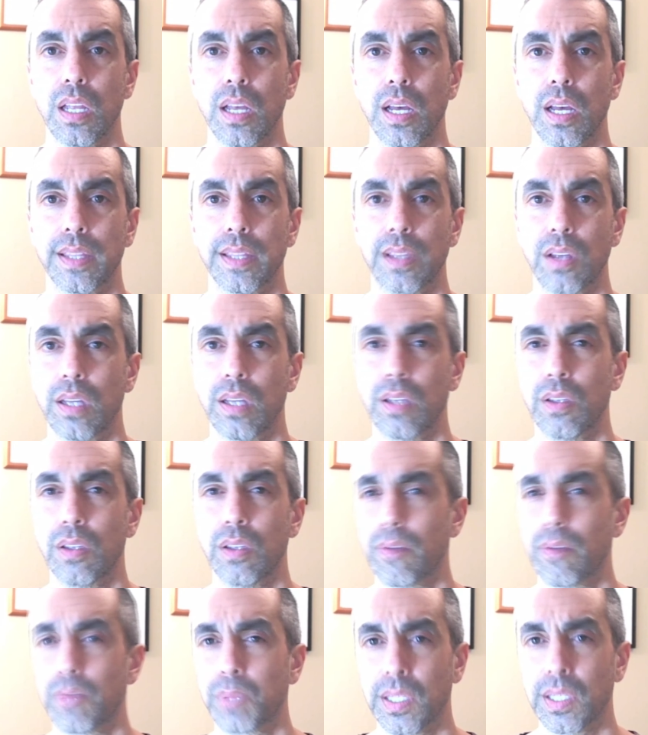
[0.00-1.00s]
I thought,
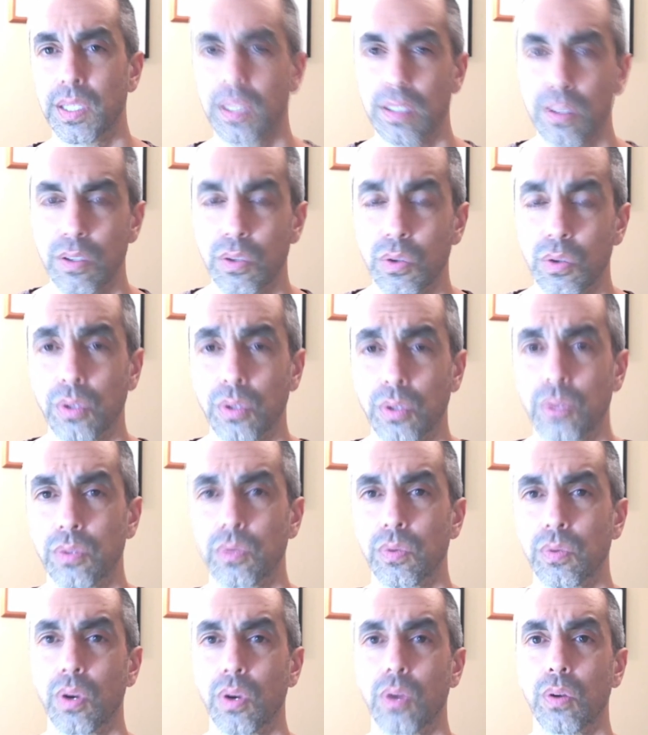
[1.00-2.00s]
I played Nuclear
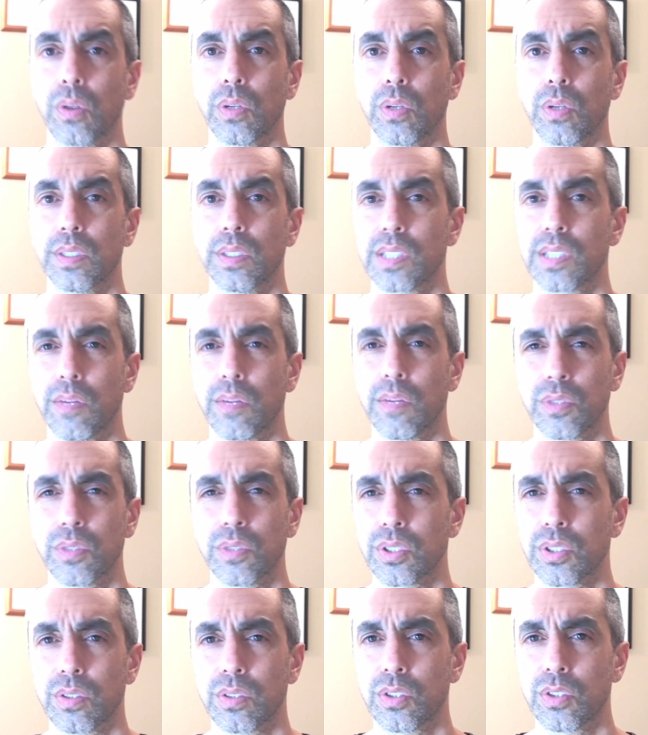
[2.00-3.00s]
Throne and stuff. It
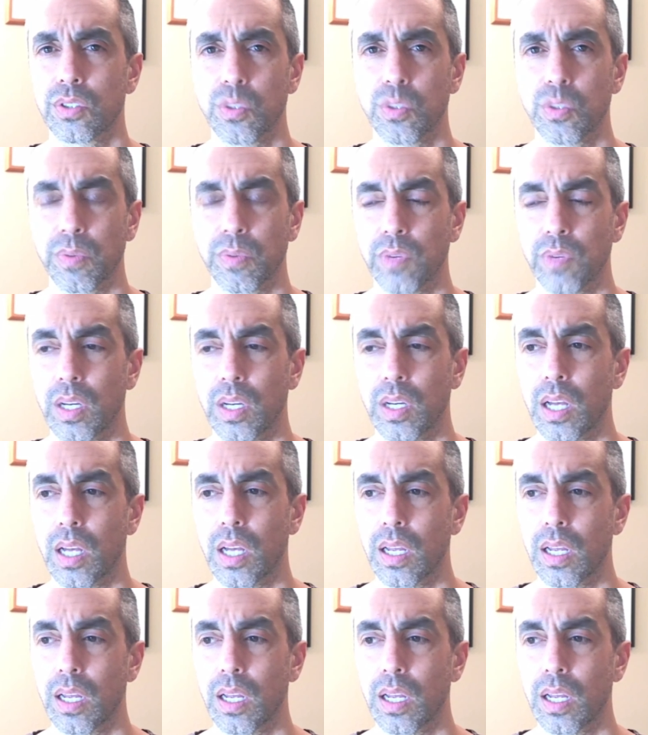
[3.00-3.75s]
was super fun.